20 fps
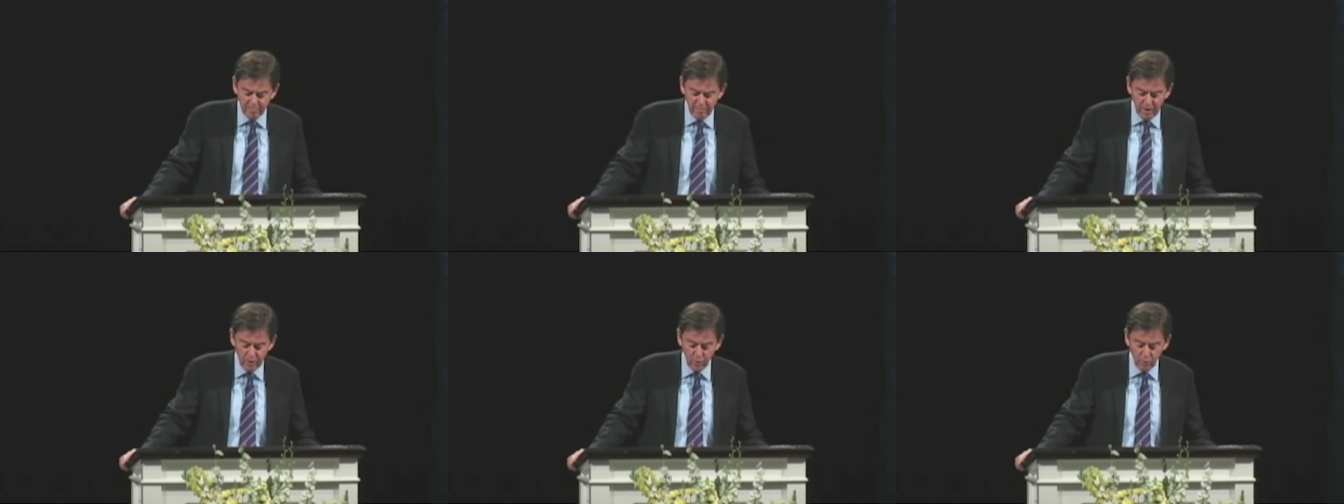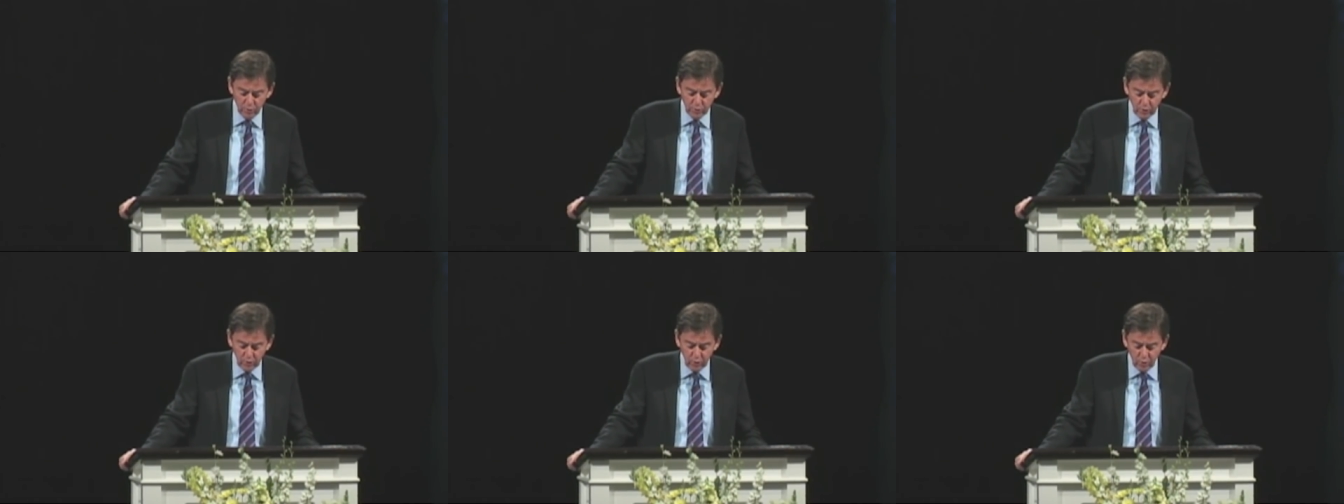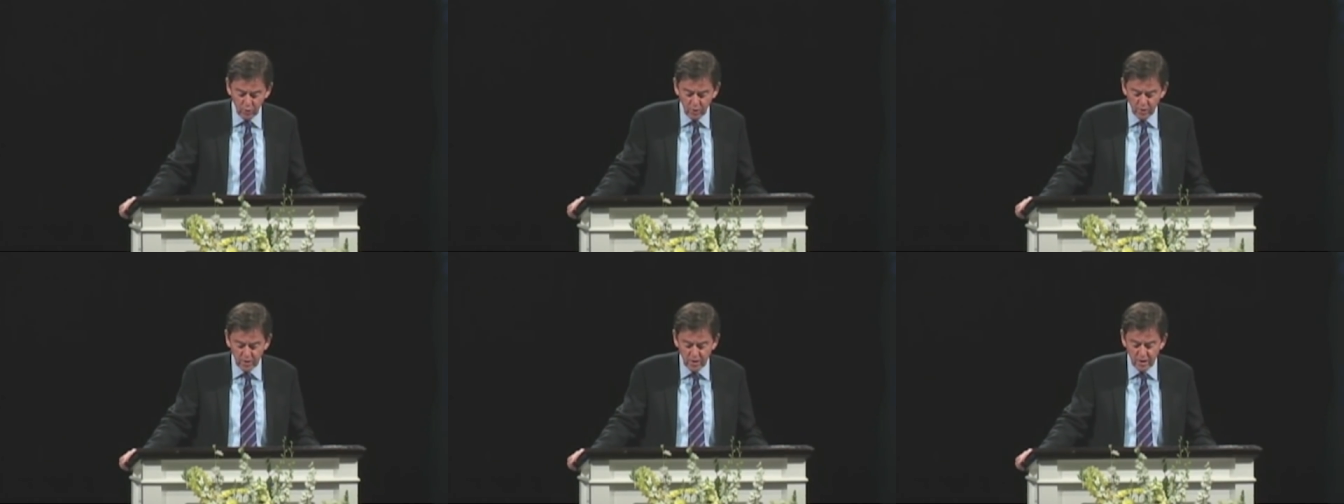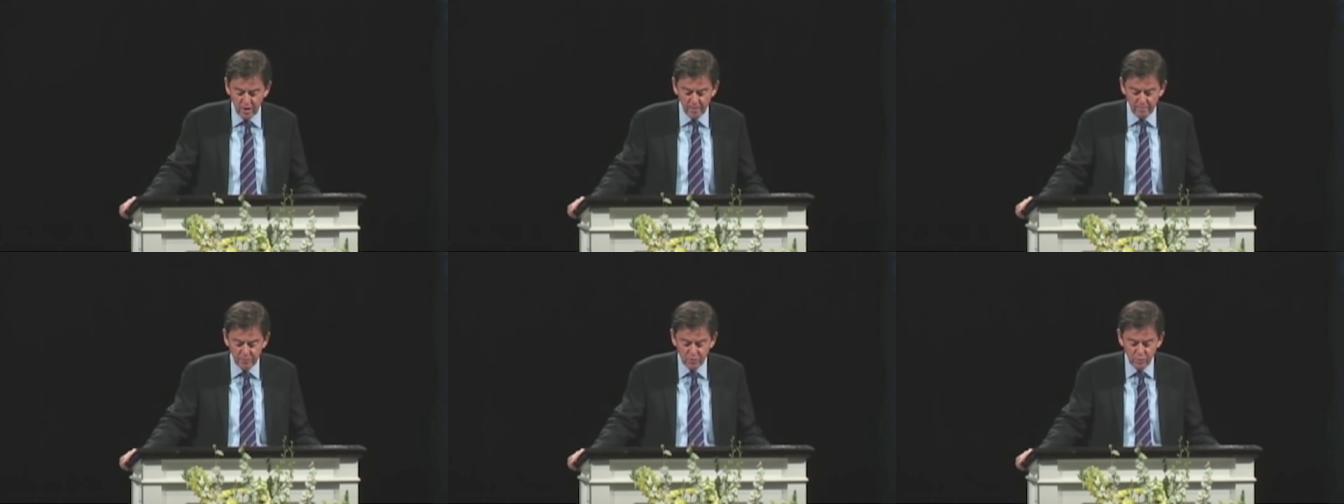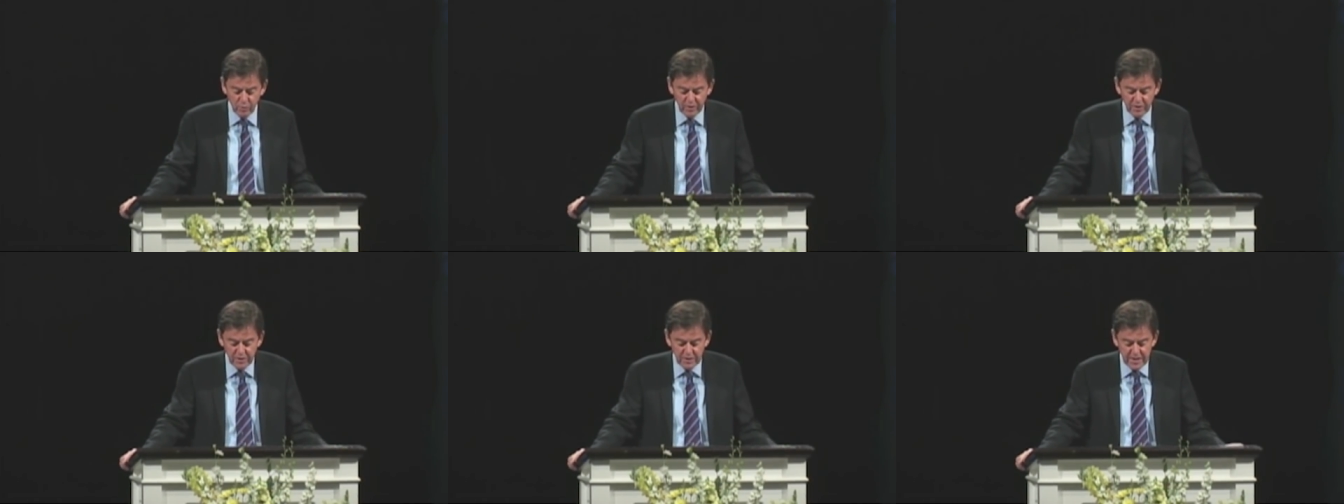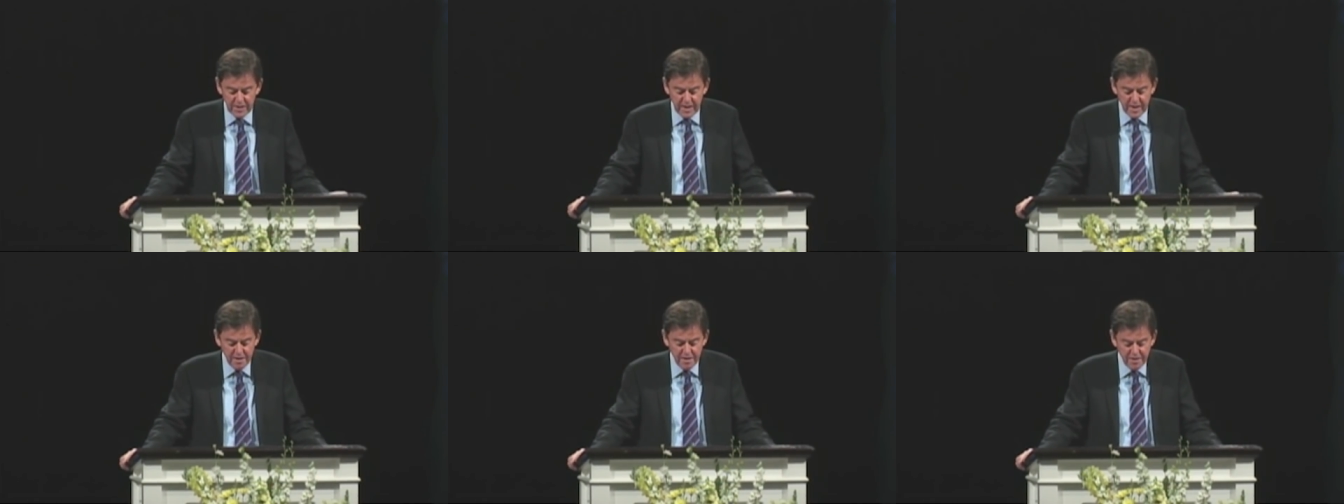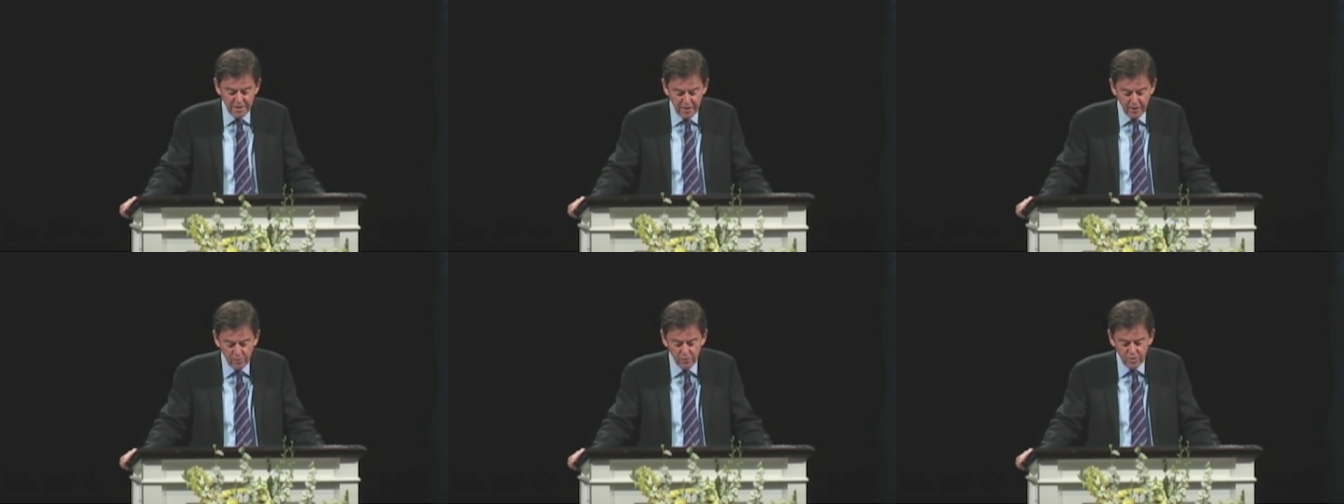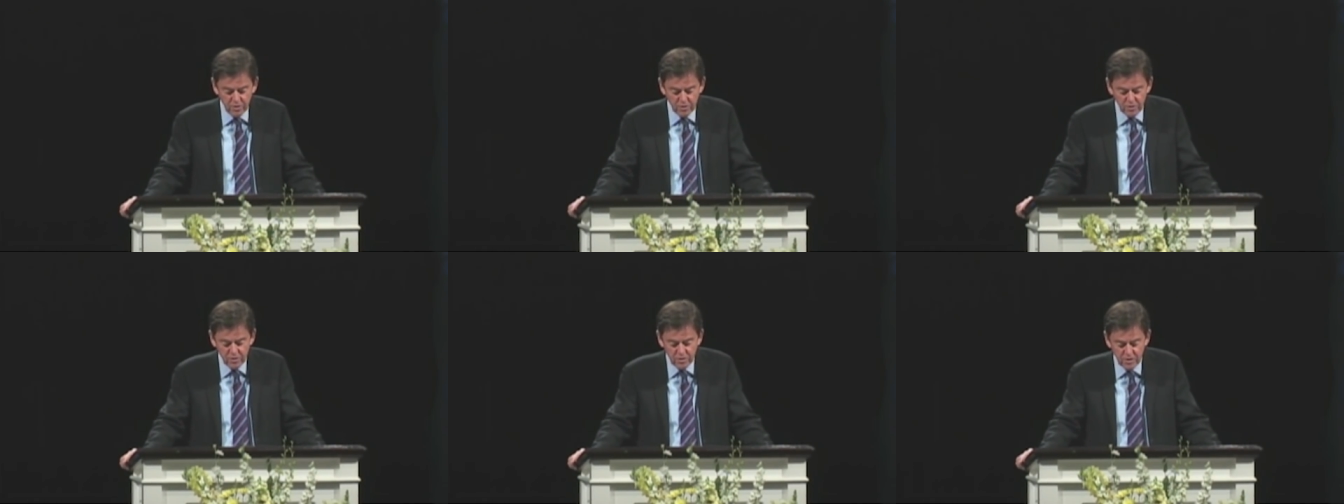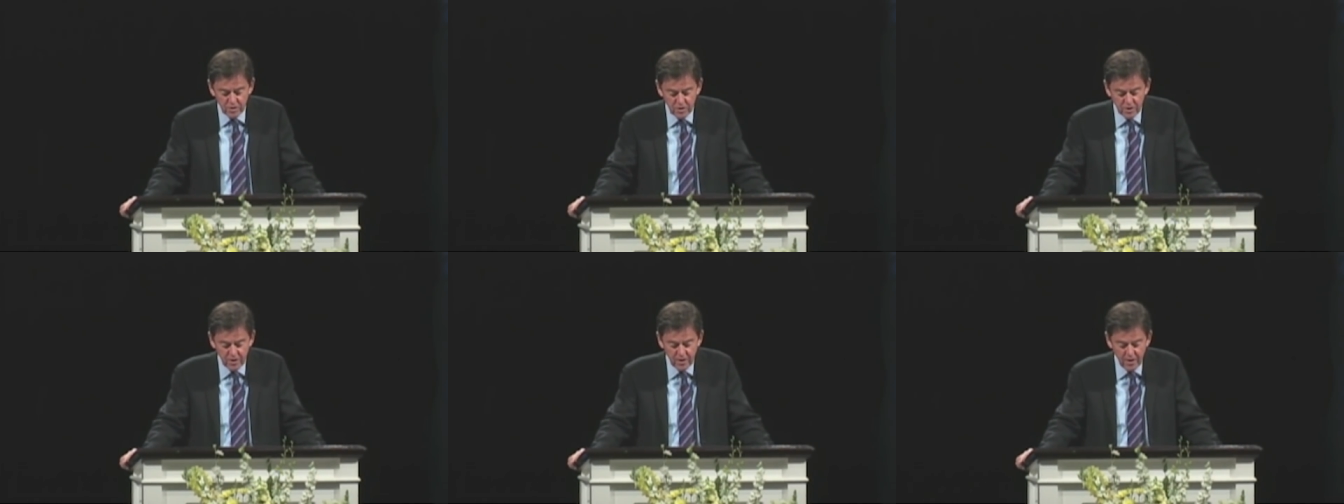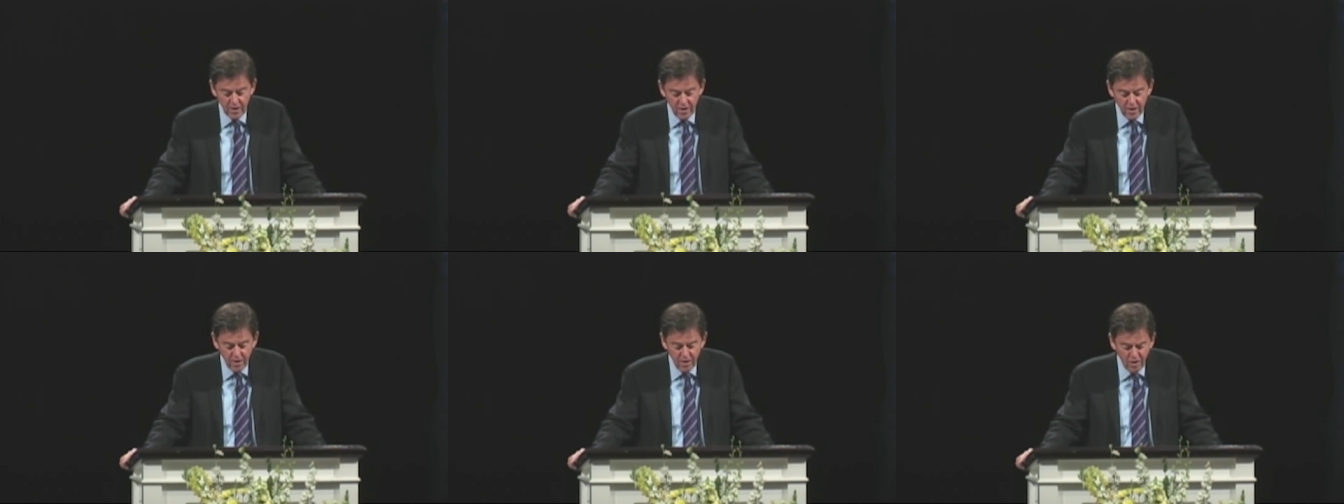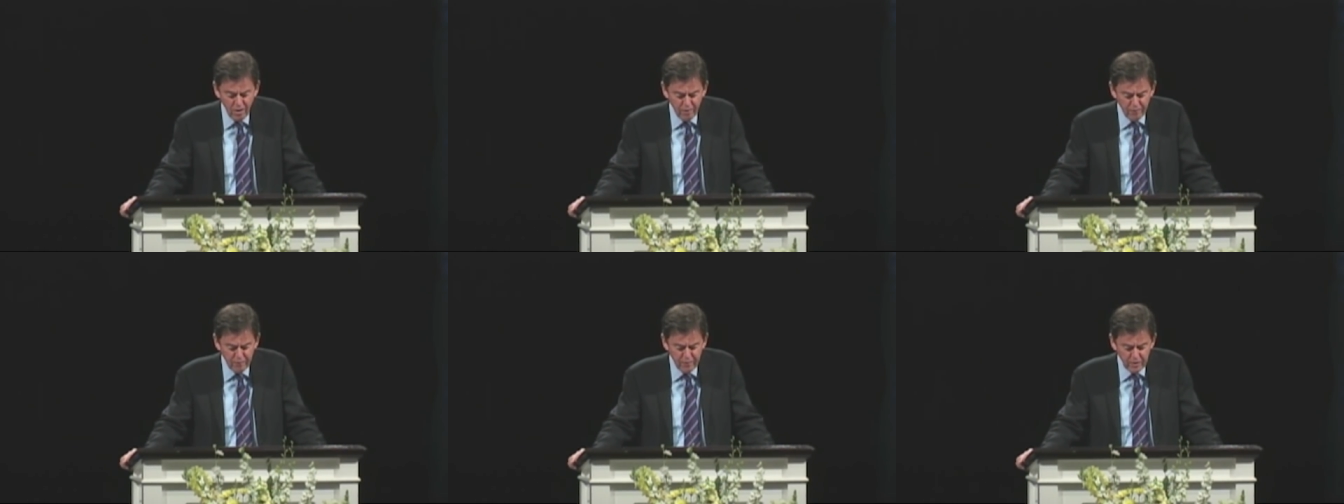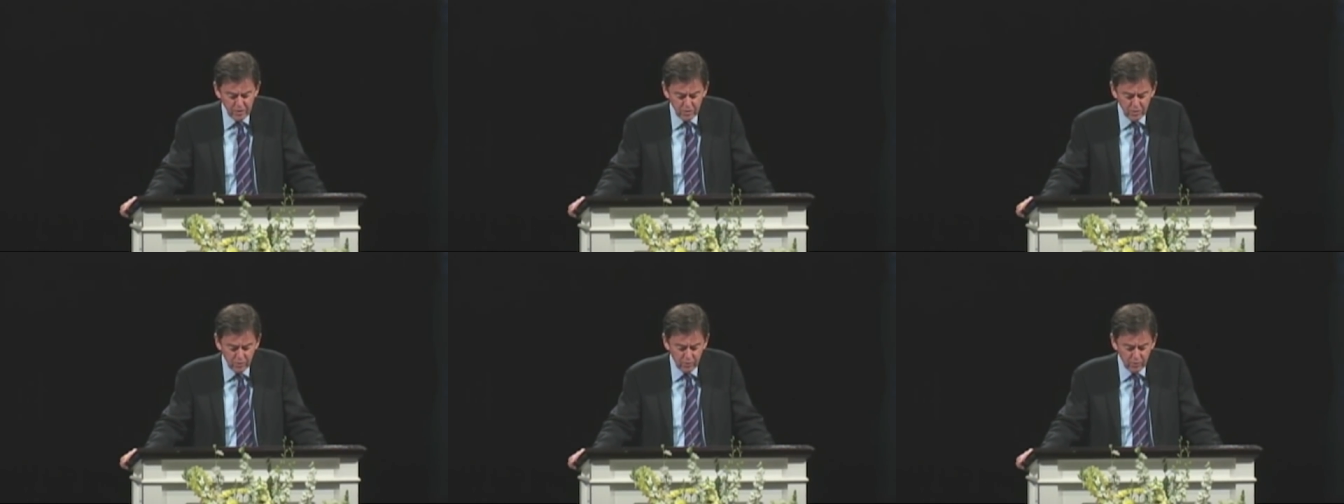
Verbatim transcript: Behold, the Lord comes with ten thousands of his